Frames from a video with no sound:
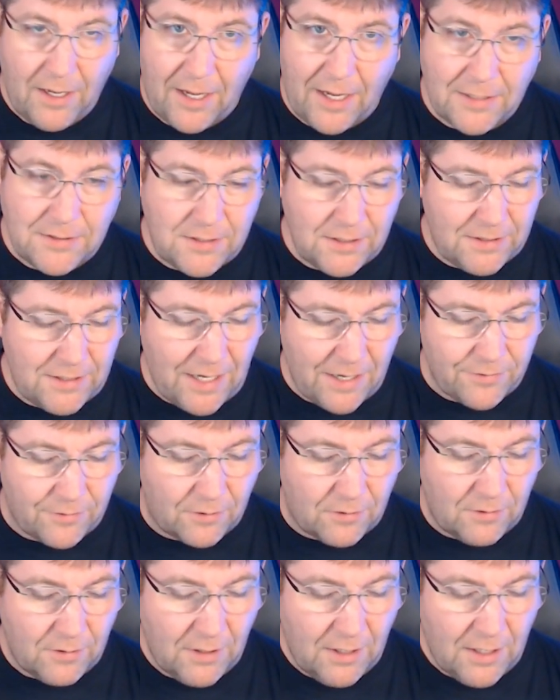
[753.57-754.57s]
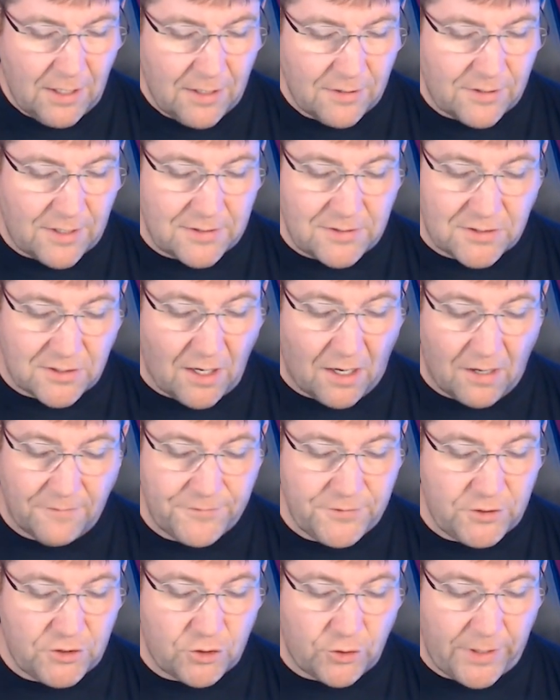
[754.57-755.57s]
and together they solve
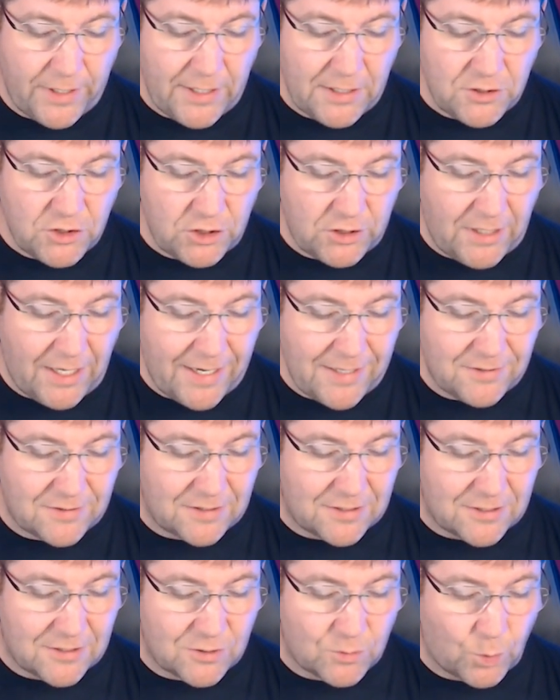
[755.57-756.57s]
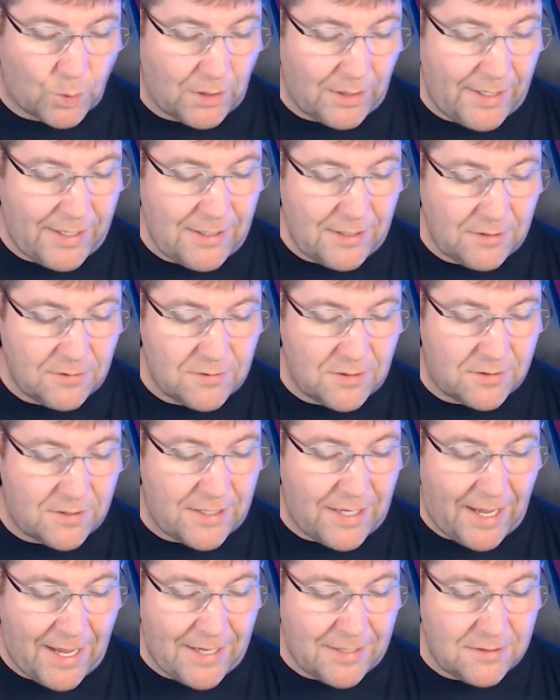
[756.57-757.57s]
strange cases relating to
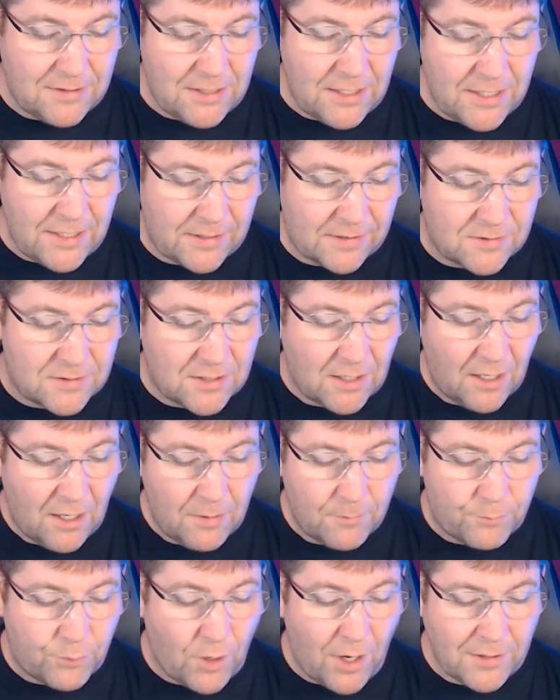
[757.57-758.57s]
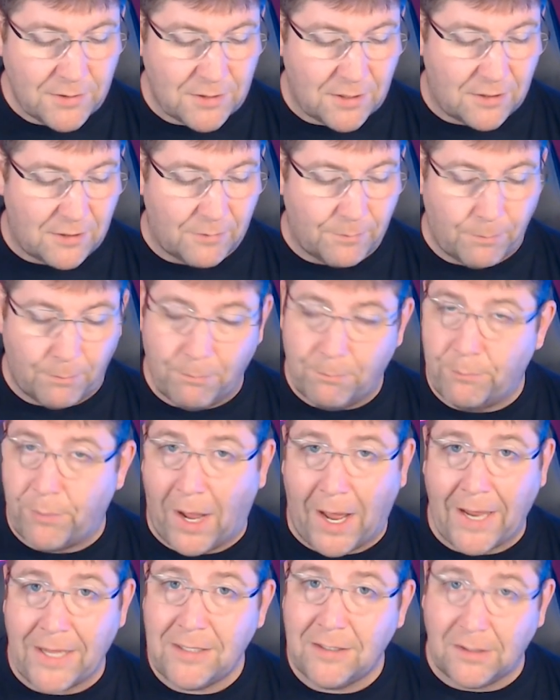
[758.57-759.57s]
the antiques brought to them
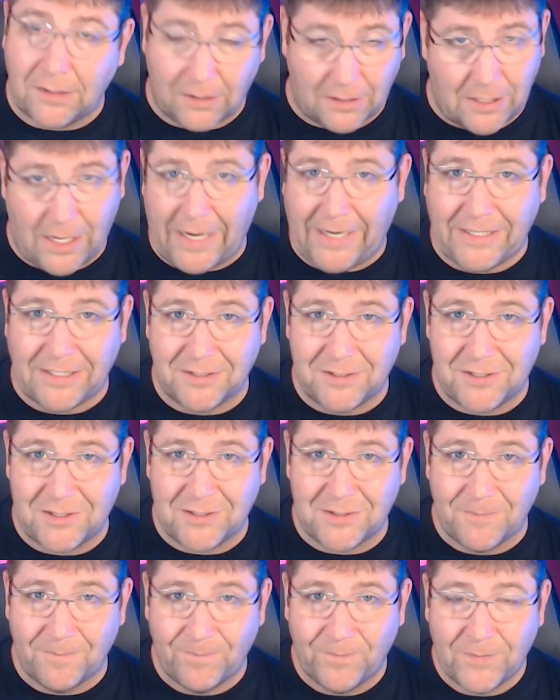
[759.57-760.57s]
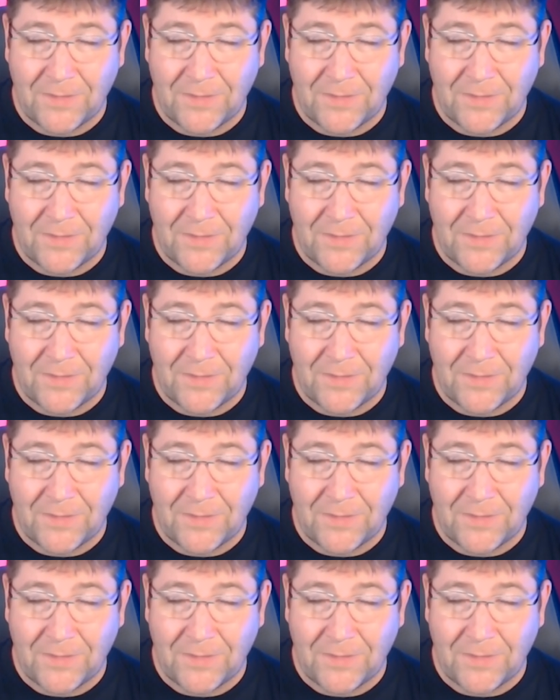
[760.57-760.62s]
by clients.